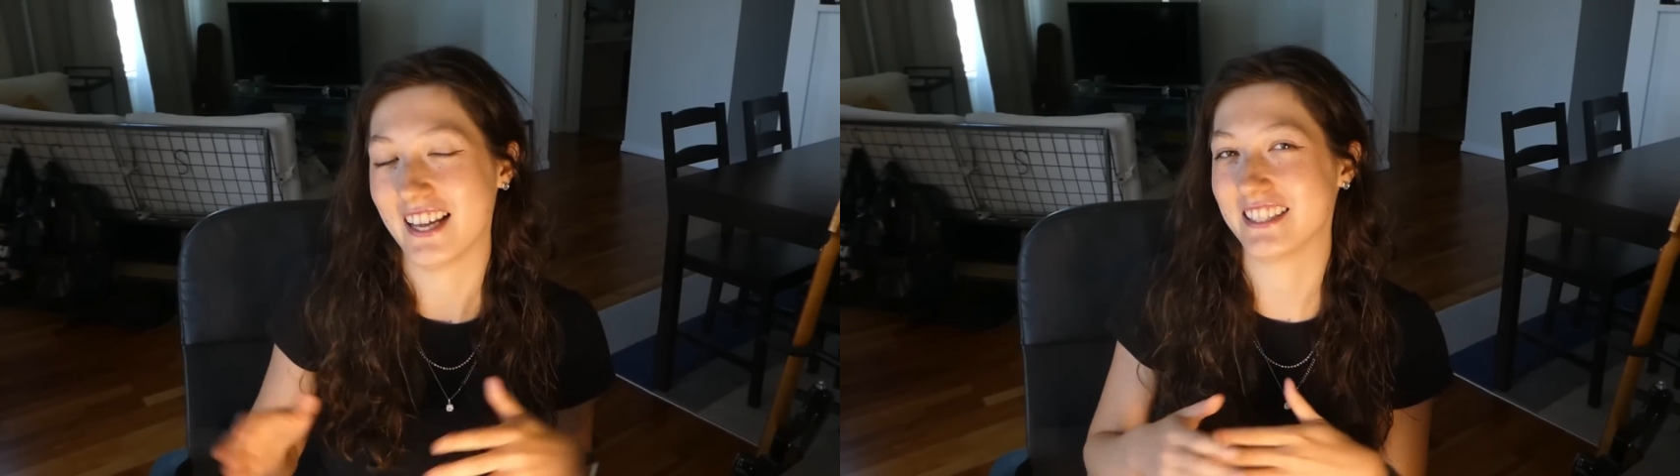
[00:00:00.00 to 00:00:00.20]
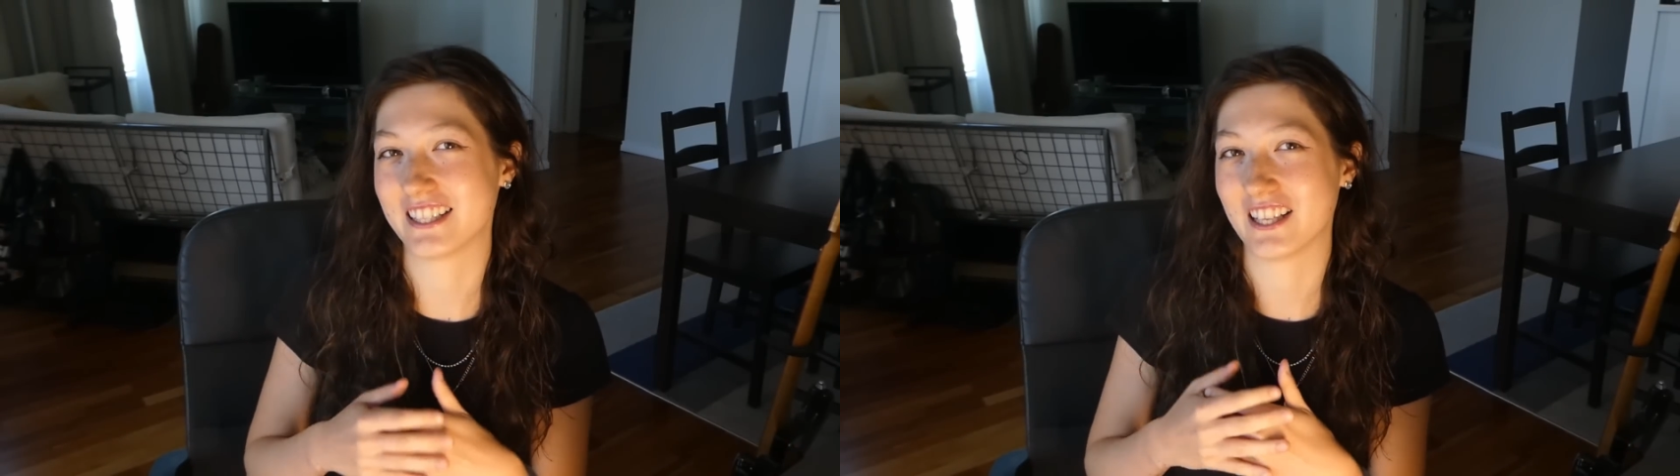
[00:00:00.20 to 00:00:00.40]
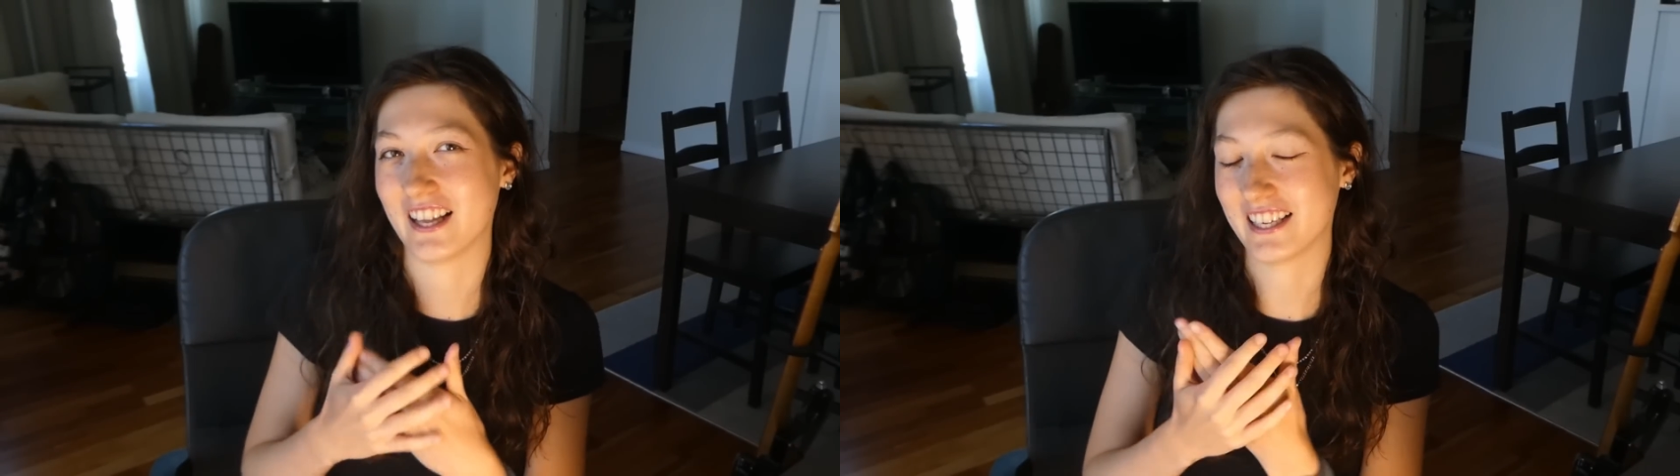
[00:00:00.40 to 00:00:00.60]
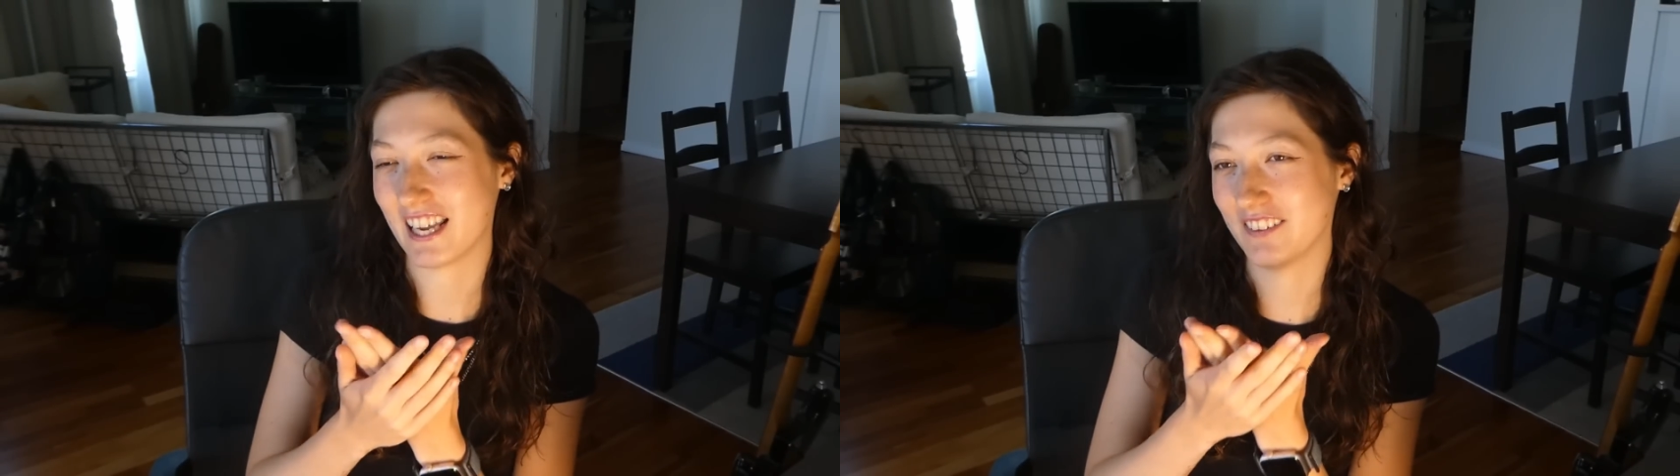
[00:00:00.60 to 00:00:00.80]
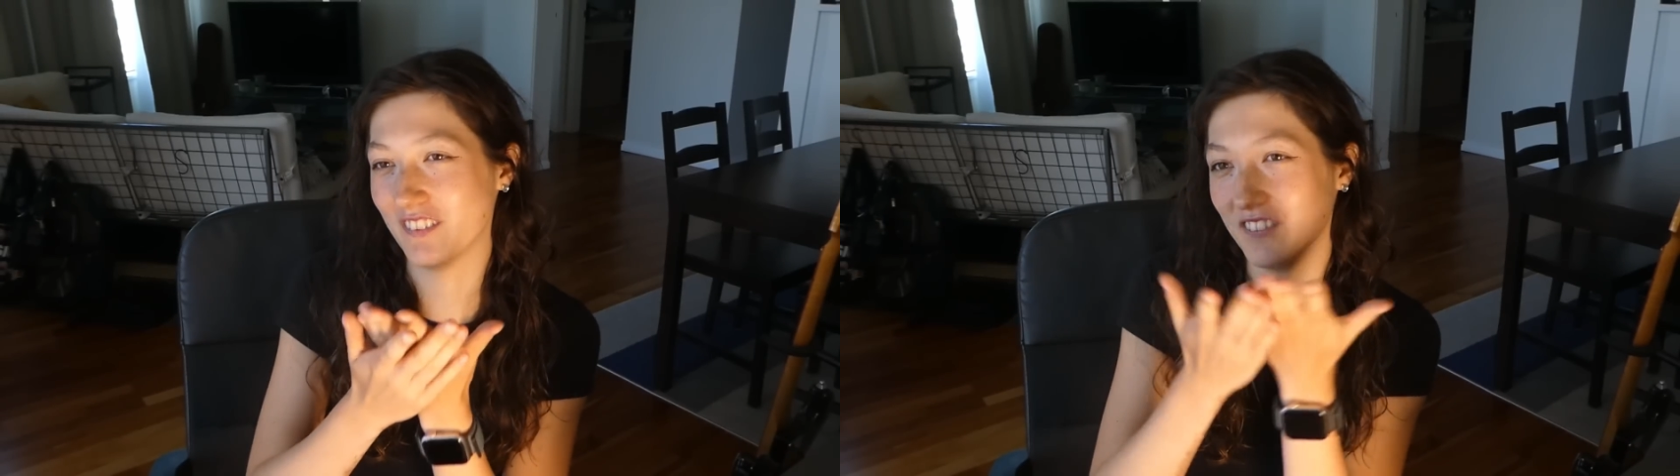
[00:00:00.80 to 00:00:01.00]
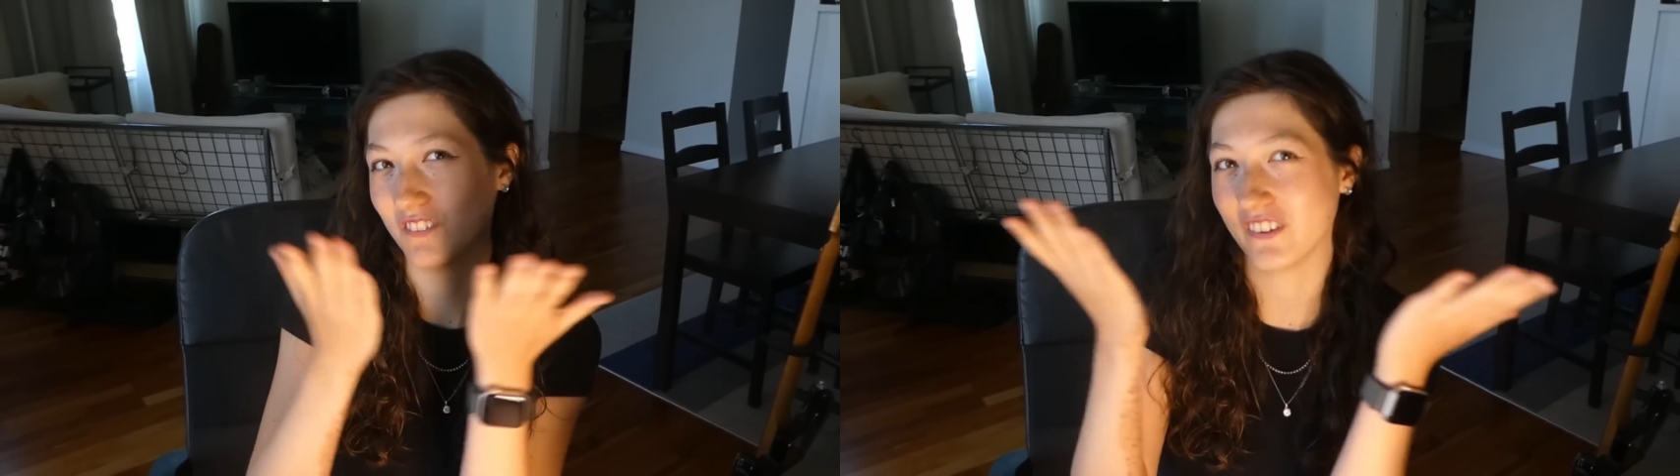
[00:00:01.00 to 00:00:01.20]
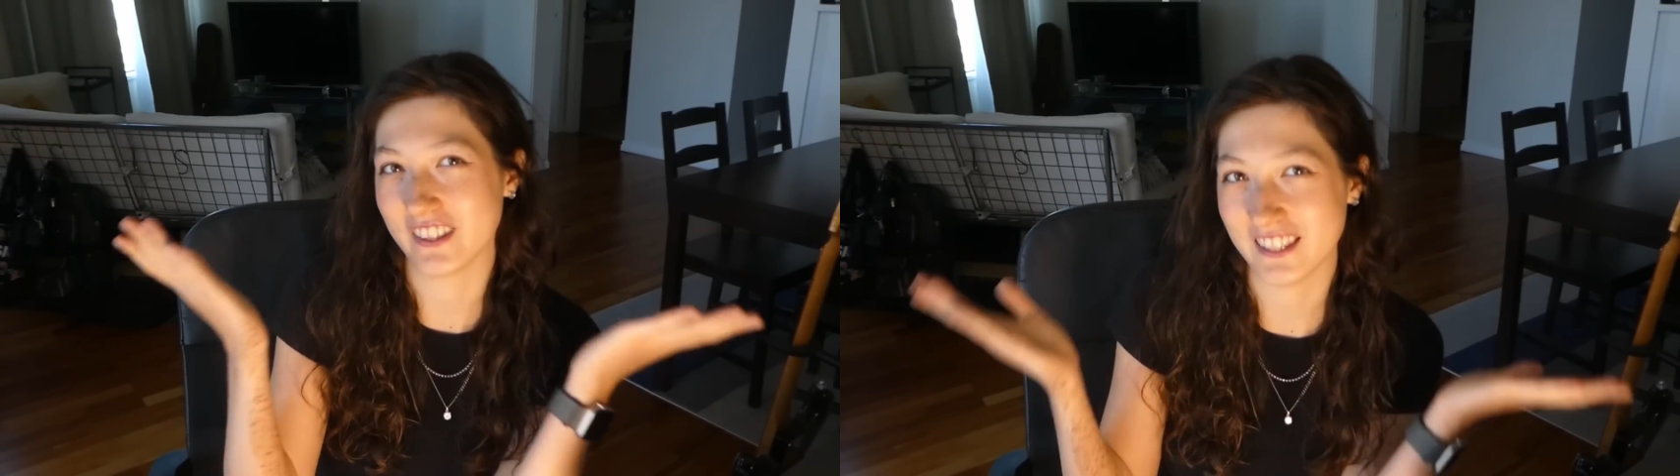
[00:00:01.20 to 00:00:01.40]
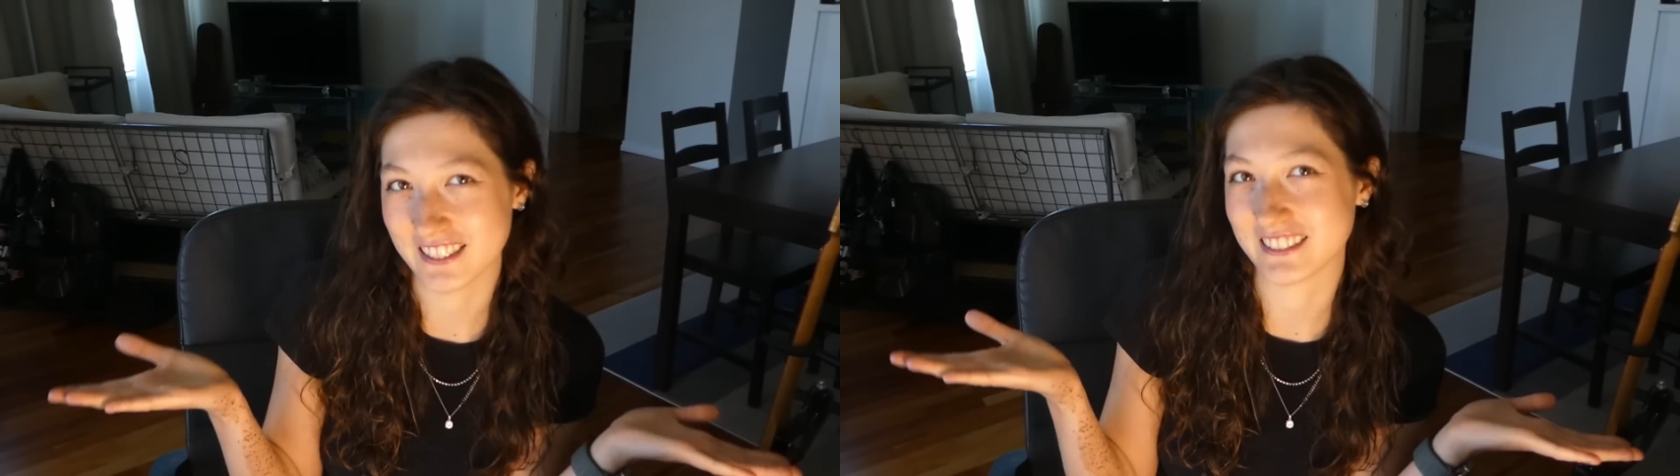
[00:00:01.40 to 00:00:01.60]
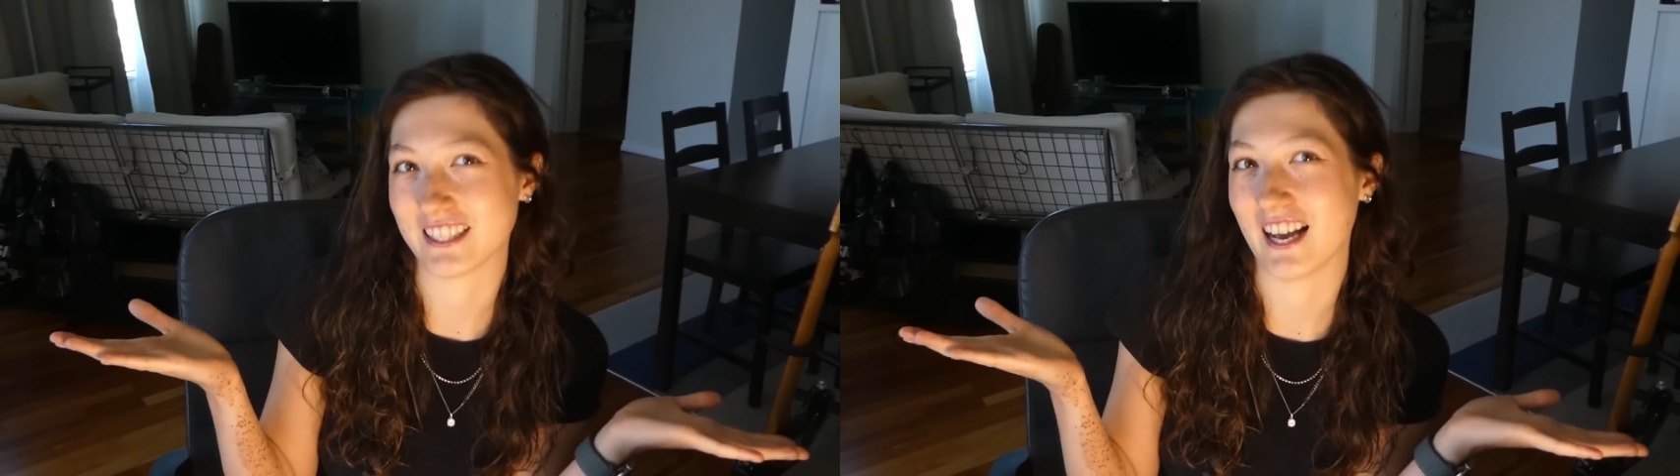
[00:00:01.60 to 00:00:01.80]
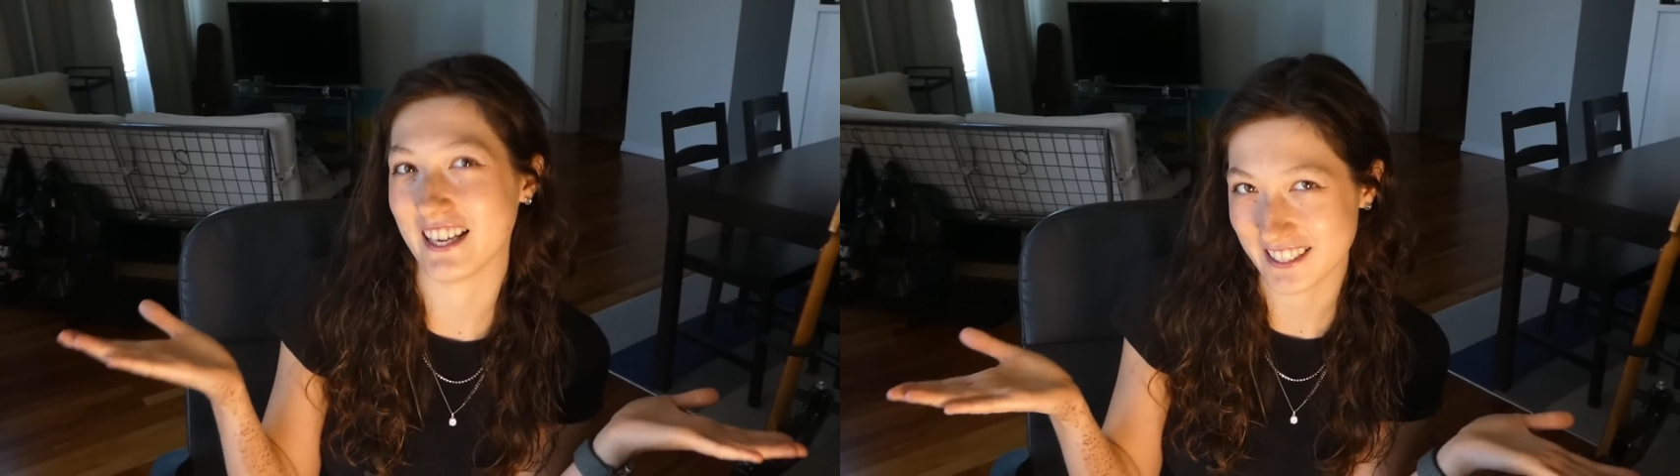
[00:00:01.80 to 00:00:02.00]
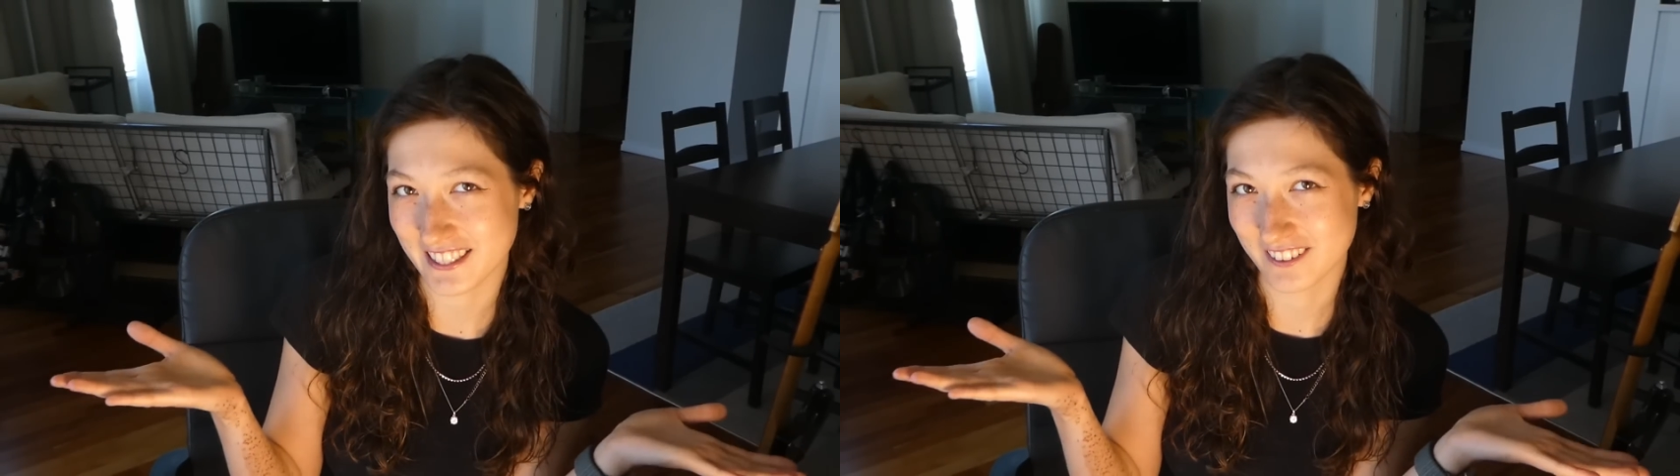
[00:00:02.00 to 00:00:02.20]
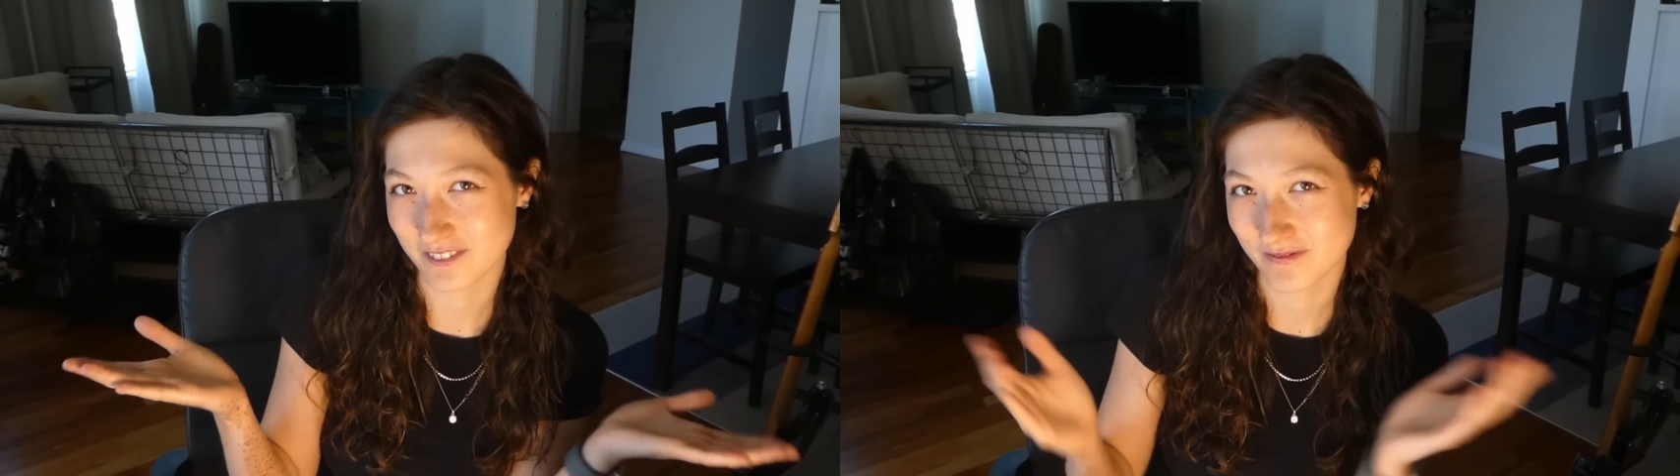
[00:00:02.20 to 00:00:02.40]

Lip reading: until I came up with this idea.